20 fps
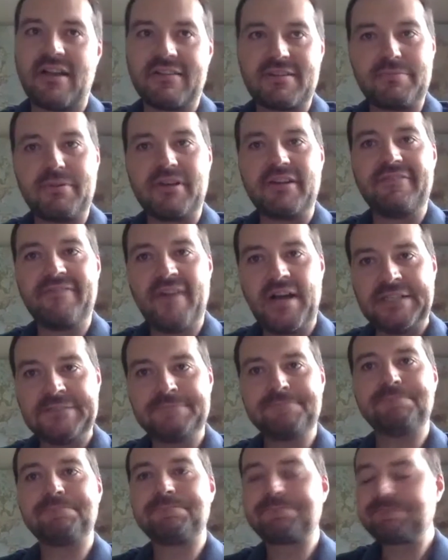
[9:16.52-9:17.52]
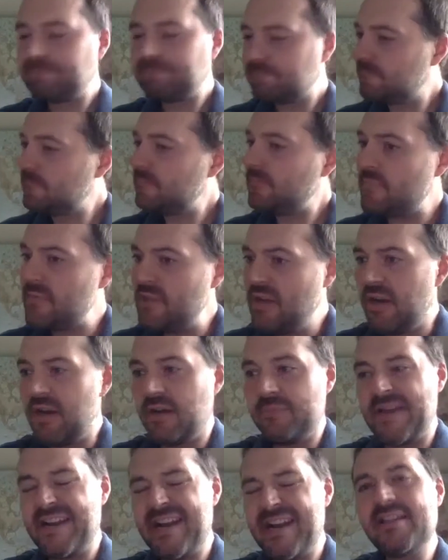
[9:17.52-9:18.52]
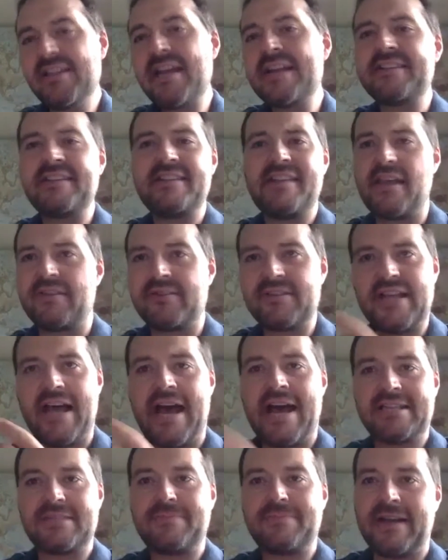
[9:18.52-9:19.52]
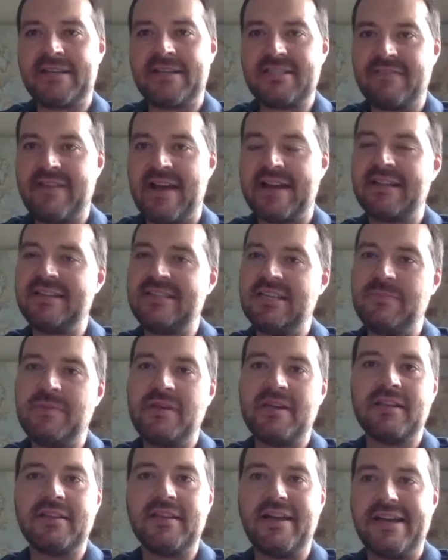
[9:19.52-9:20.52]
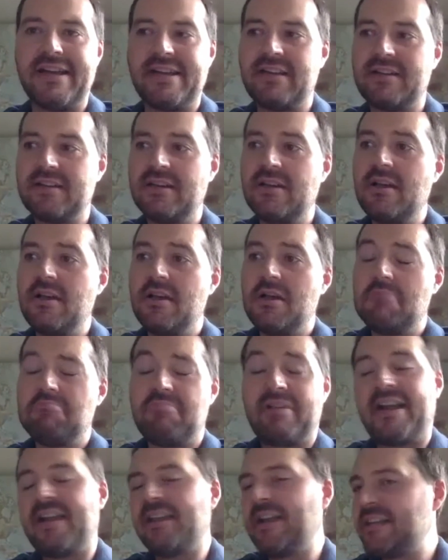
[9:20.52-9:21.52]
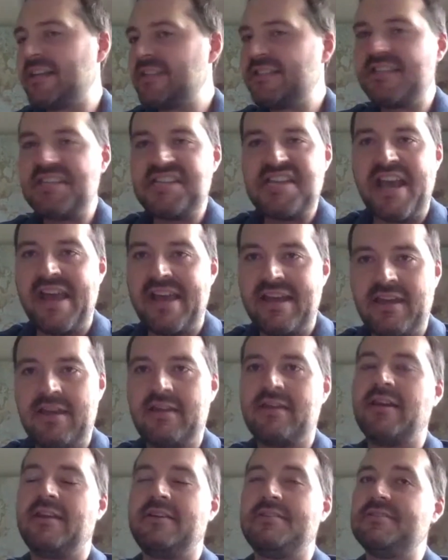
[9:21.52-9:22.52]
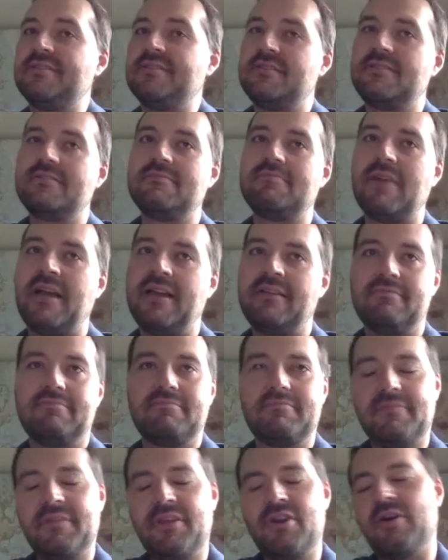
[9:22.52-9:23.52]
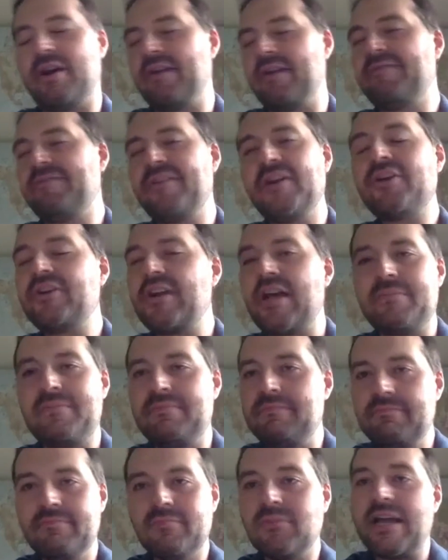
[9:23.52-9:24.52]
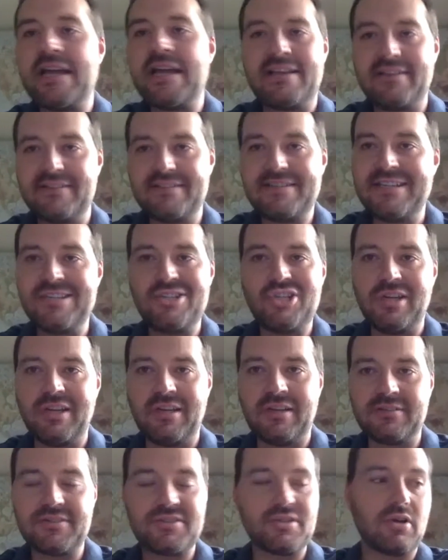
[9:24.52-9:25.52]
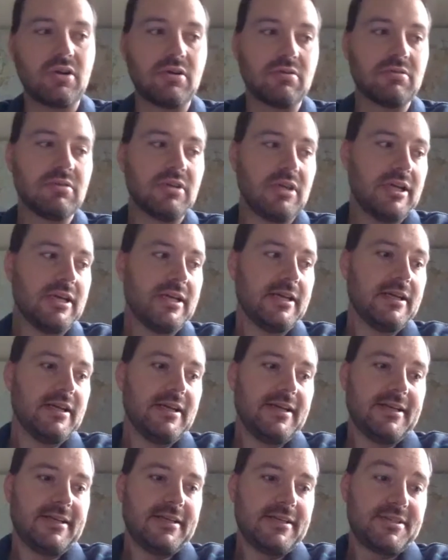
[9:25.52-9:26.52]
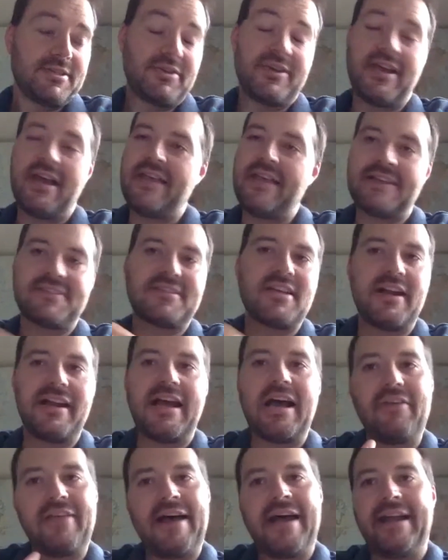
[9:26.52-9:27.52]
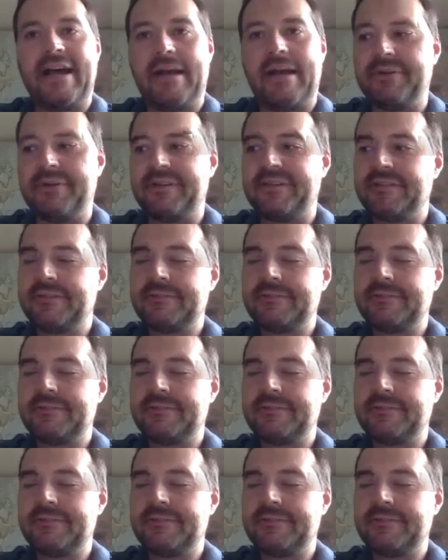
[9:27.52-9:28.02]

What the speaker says: pretty fun. And I liked the other aspects of academia, like I liked TAing, and I figured I'd like teaching. So yeah, that's kind of how that happened.